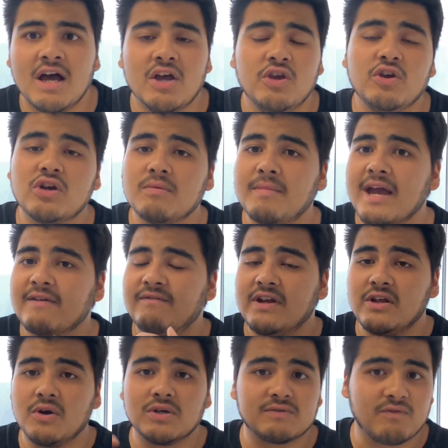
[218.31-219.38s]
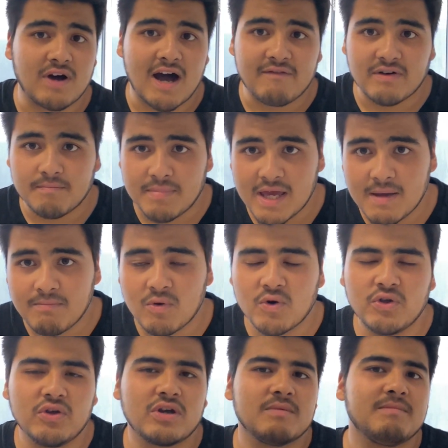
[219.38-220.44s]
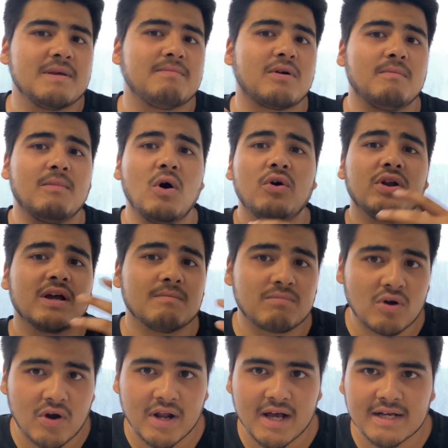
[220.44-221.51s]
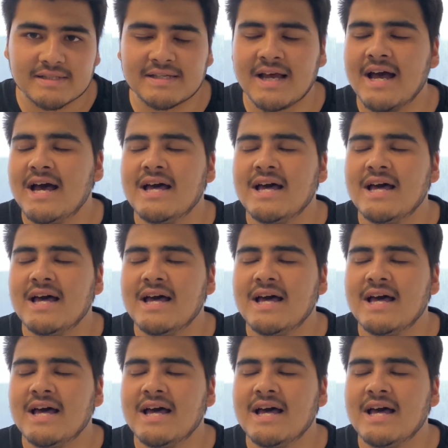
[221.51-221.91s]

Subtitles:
You can make videos for other people. You can be promoting products.